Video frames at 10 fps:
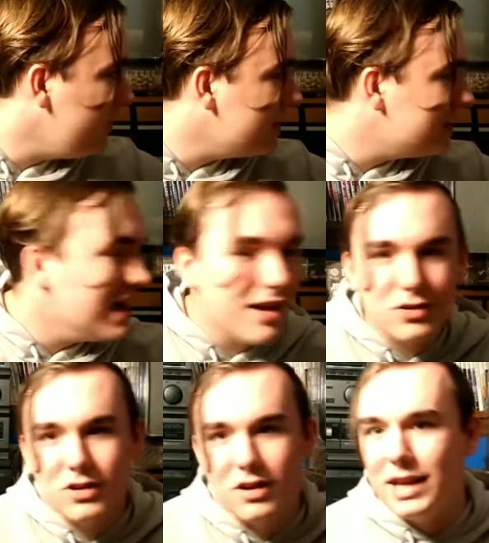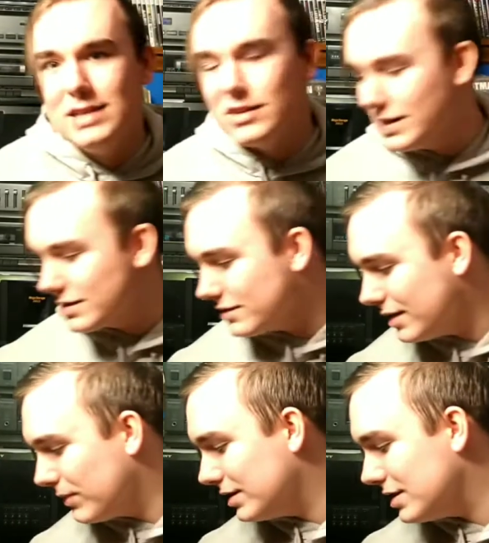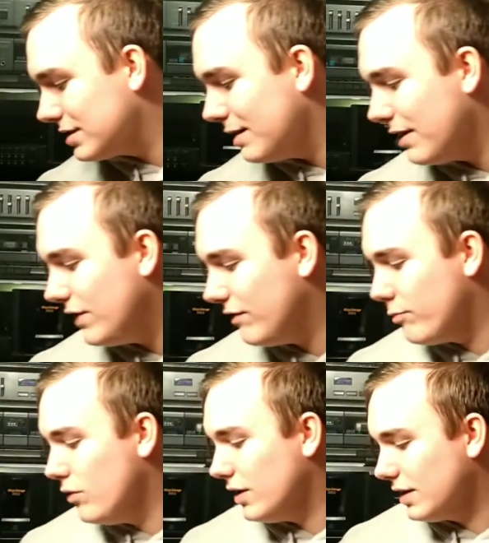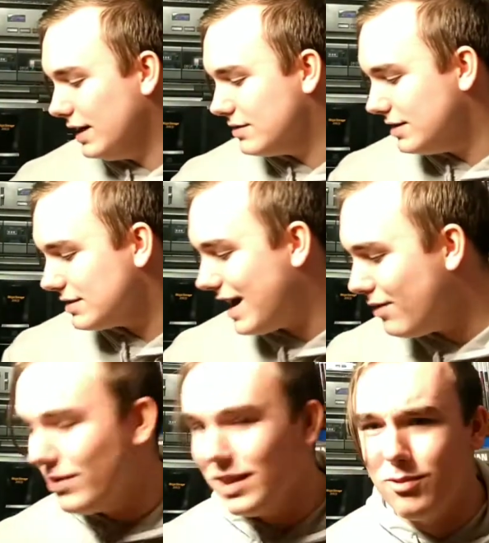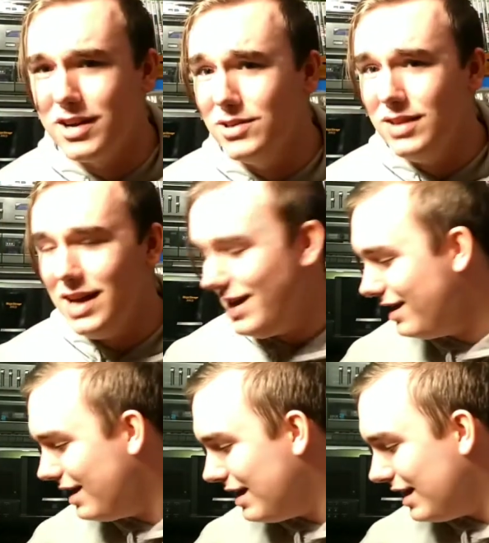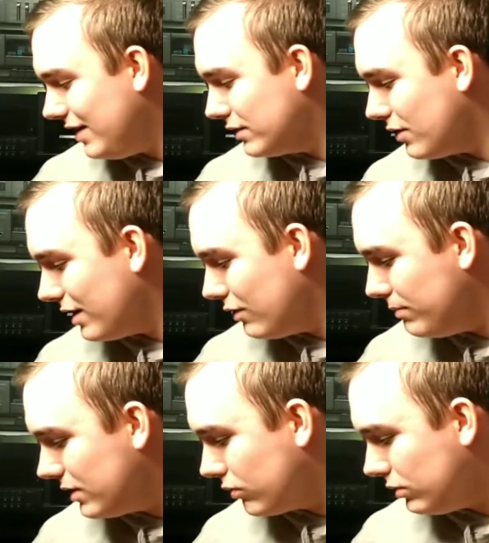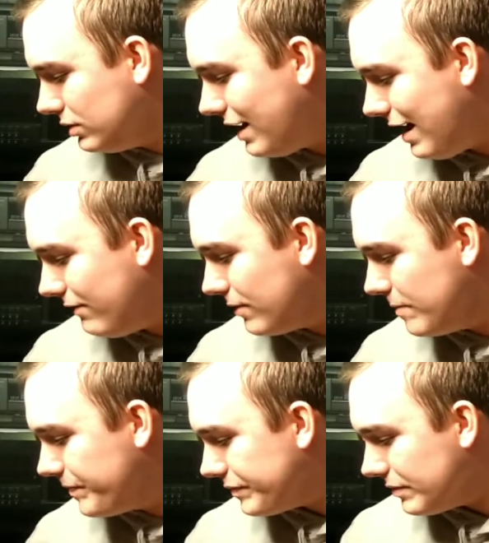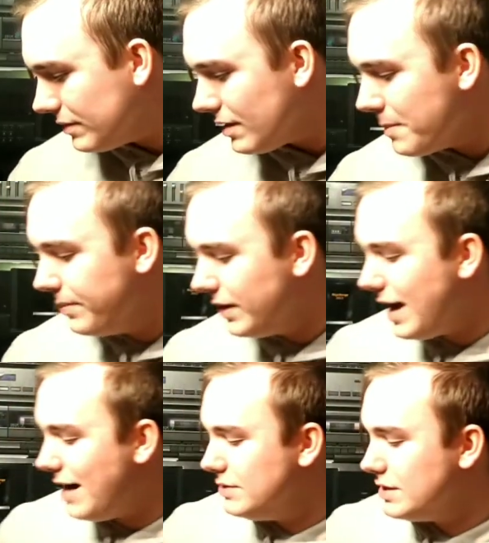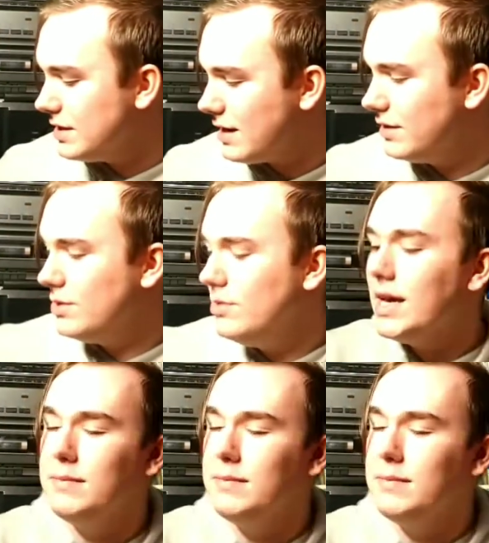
$50 on a LaserDisc or something just to get my favorite movie on LaserDisc. I don't really want to do that, even though it would be cool to have. But I'm just not going to do that